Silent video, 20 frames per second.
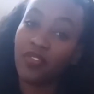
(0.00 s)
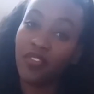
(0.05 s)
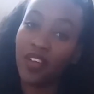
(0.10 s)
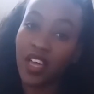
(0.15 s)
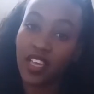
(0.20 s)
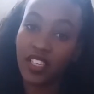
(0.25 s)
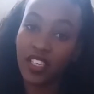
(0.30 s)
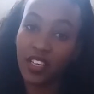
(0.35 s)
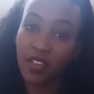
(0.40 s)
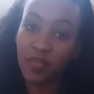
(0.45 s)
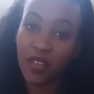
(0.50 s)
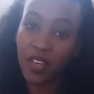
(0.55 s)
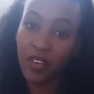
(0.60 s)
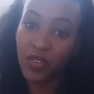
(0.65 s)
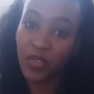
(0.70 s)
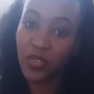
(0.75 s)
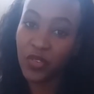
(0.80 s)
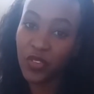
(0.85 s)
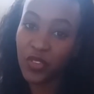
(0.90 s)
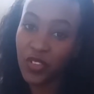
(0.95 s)
a first year
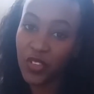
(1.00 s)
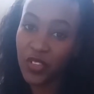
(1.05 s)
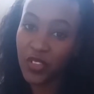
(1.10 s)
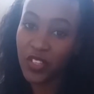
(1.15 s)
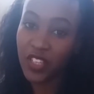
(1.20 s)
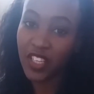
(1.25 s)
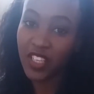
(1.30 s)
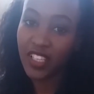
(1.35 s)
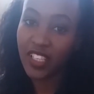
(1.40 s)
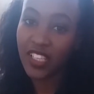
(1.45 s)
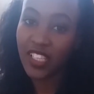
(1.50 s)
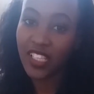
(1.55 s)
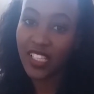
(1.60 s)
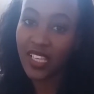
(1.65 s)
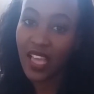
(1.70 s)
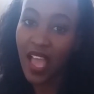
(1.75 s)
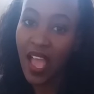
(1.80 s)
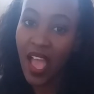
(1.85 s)
medical student